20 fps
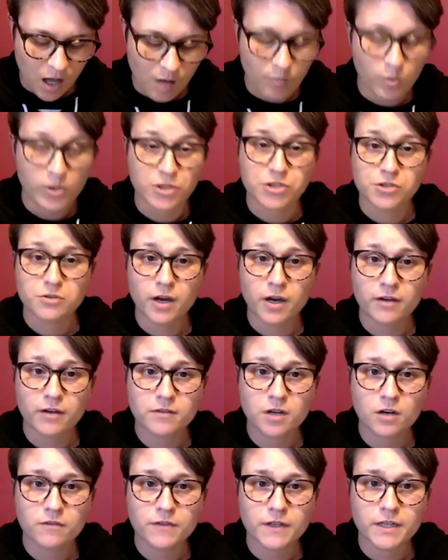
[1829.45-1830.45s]
We do have
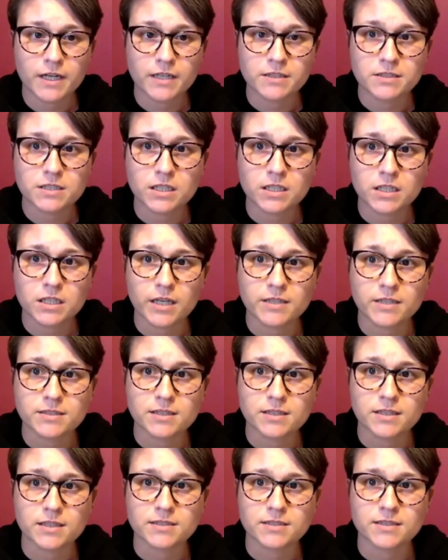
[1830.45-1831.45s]
COVID-19
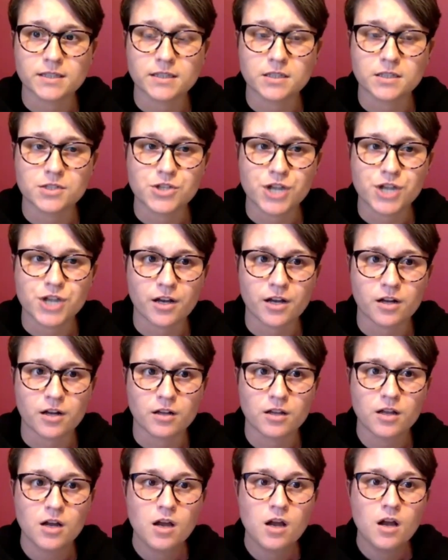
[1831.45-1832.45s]
cases in the jail
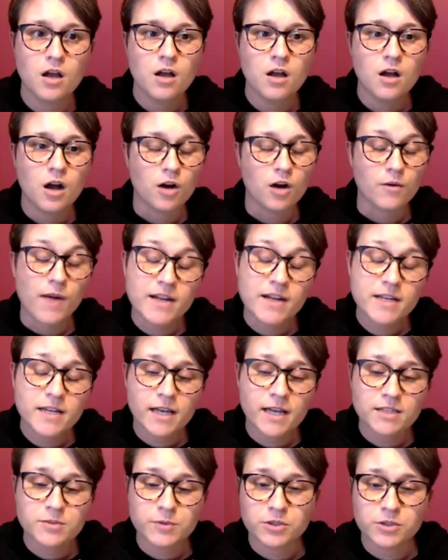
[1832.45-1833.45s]
already,
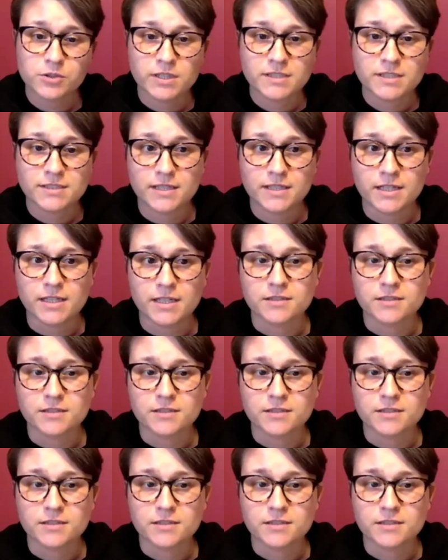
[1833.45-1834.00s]
as we do in the city.